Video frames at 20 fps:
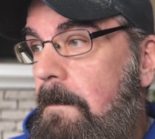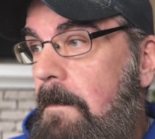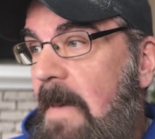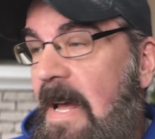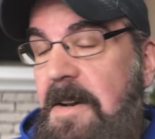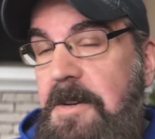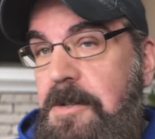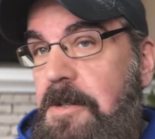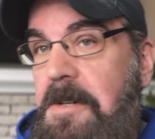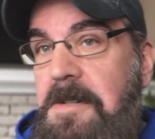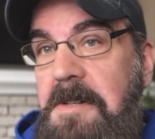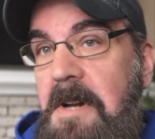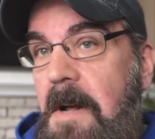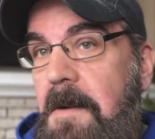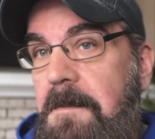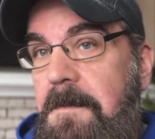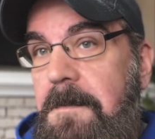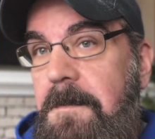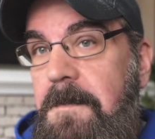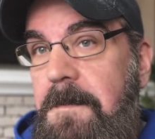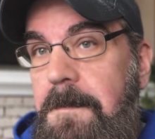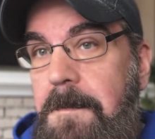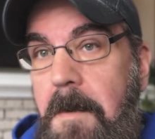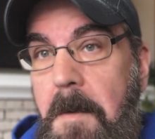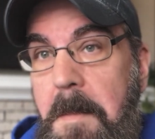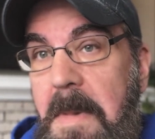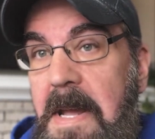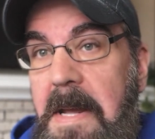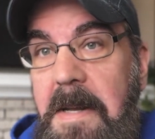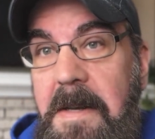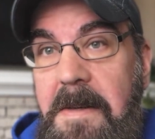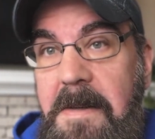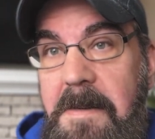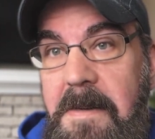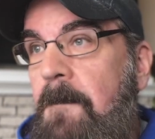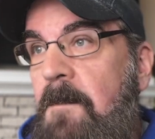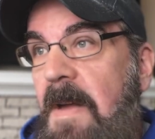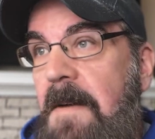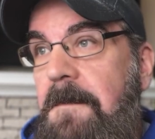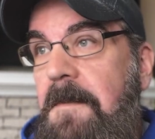It's just not for me.
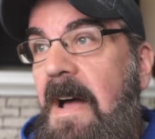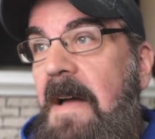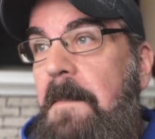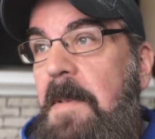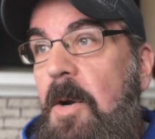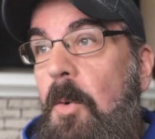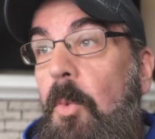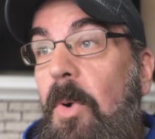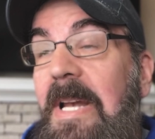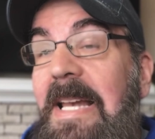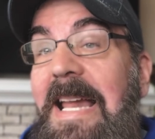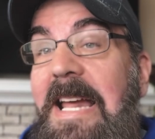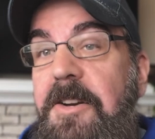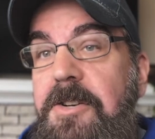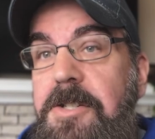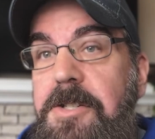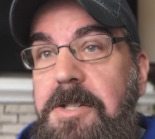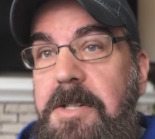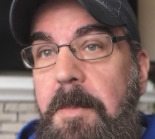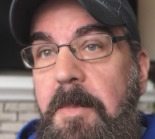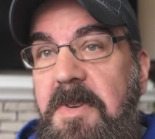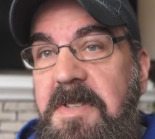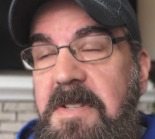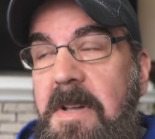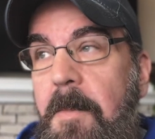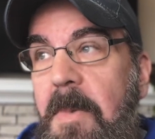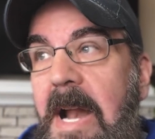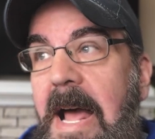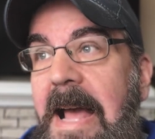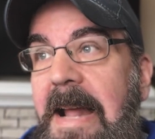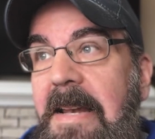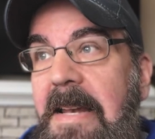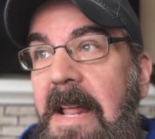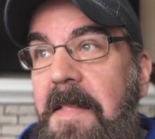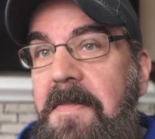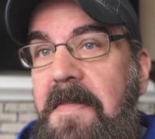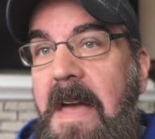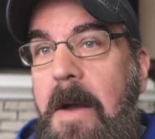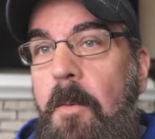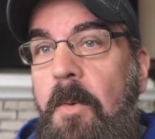If I'm in a relationship with someone, I
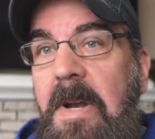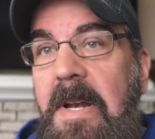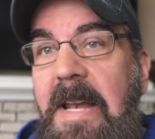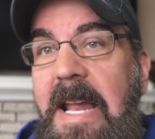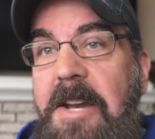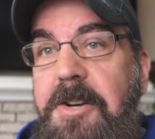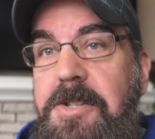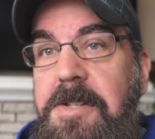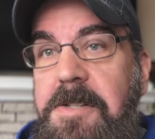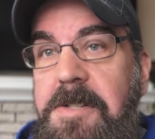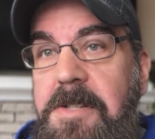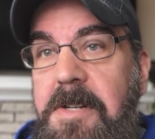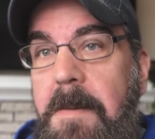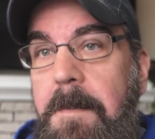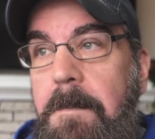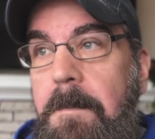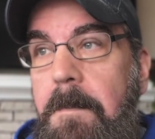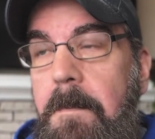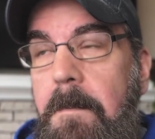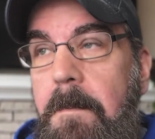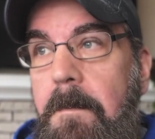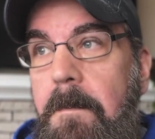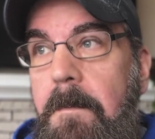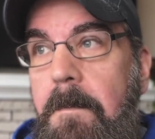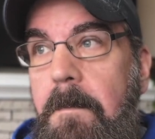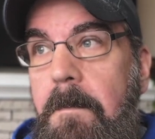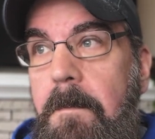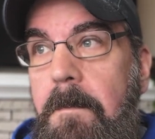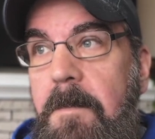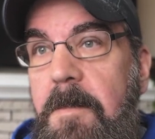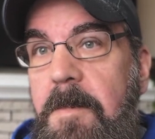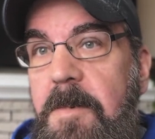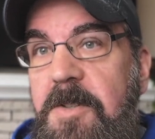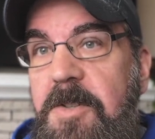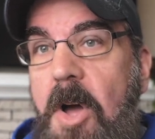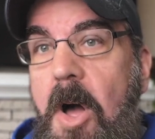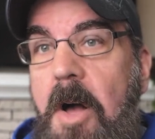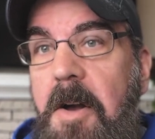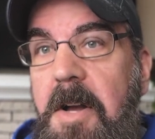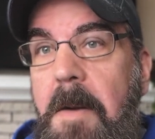let that relationship
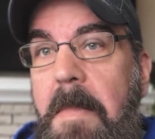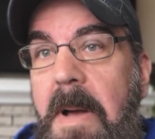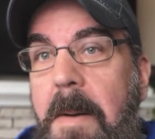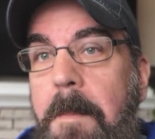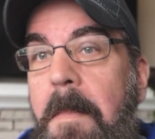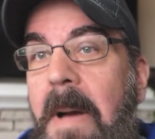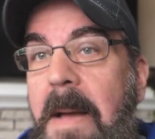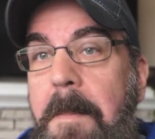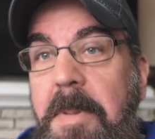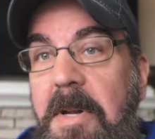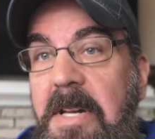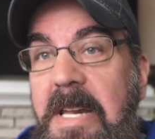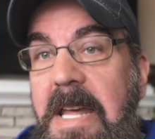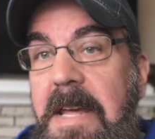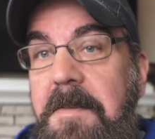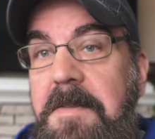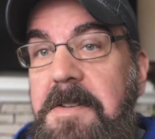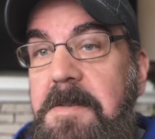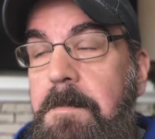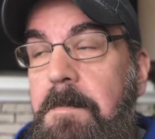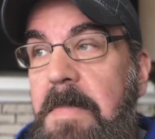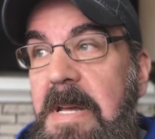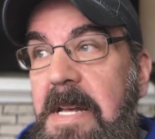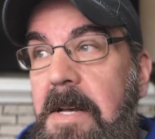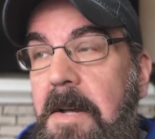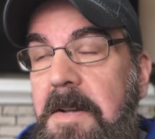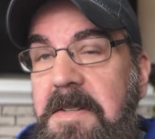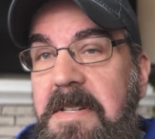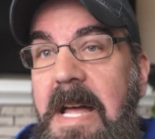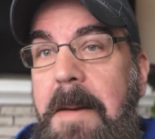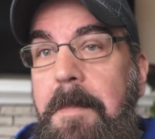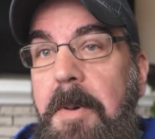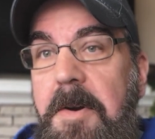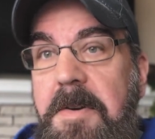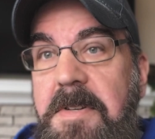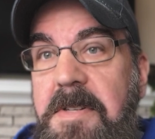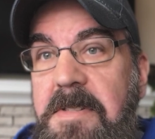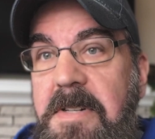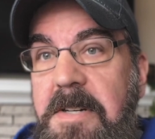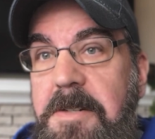talk about my beliefs because that
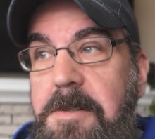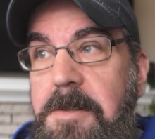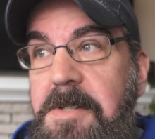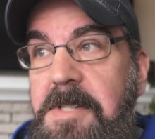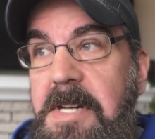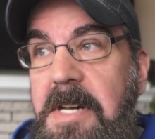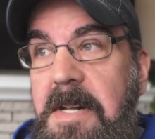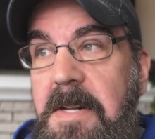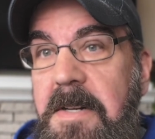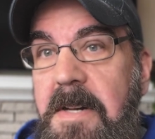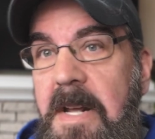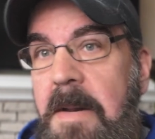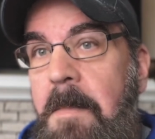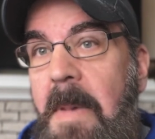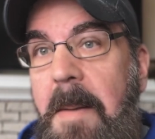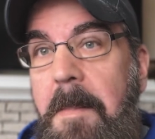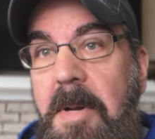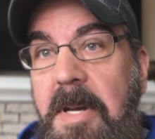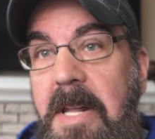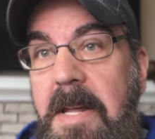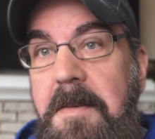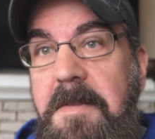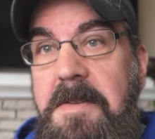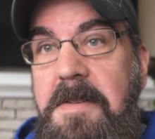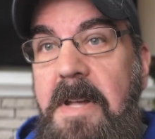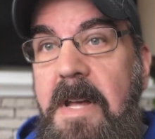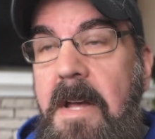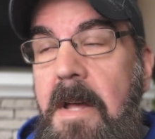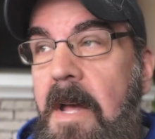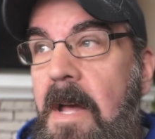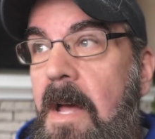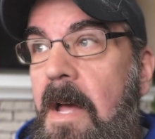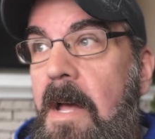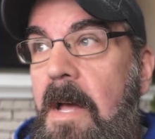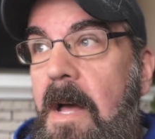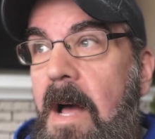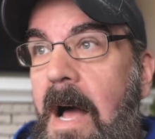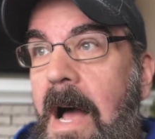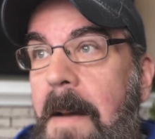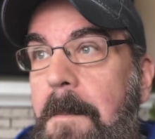person's interested in my beliefs.
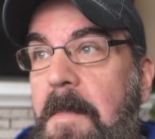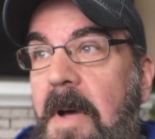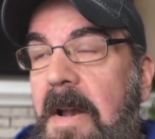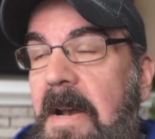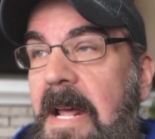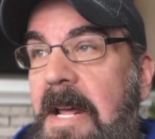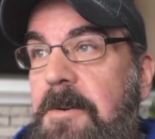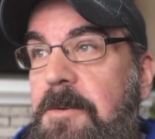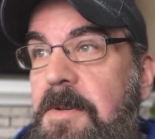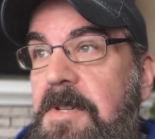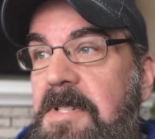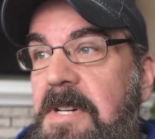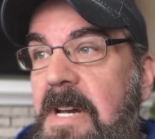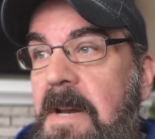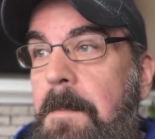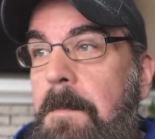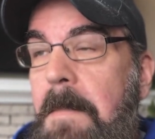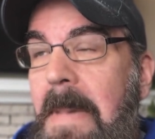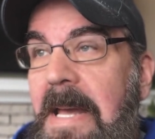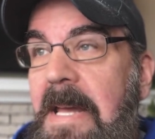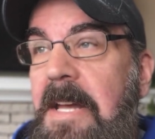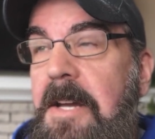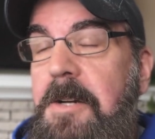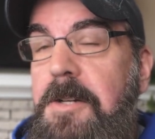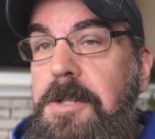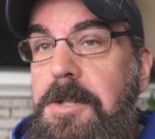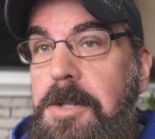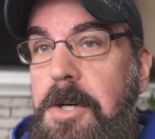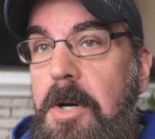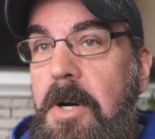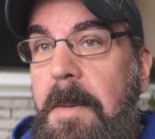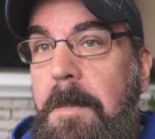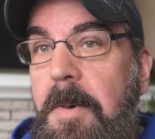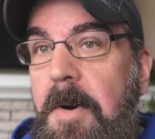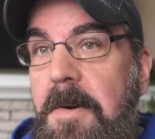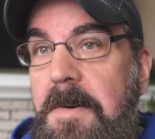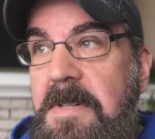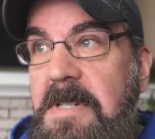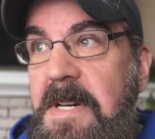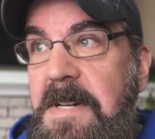I'm not interested in making sure a
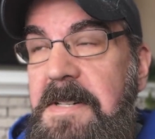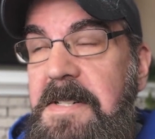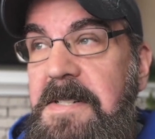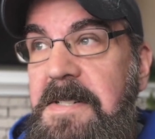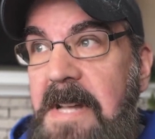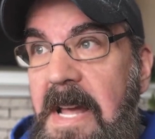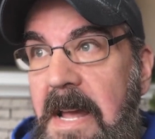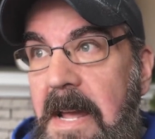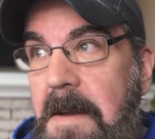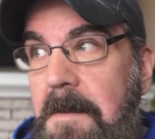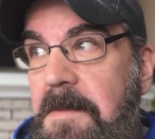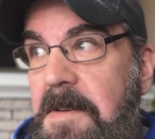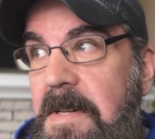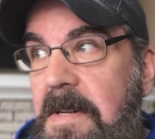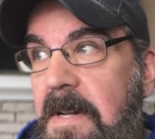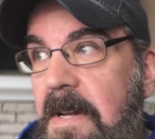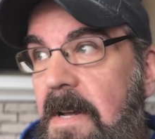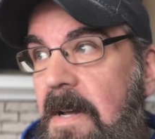person is saved.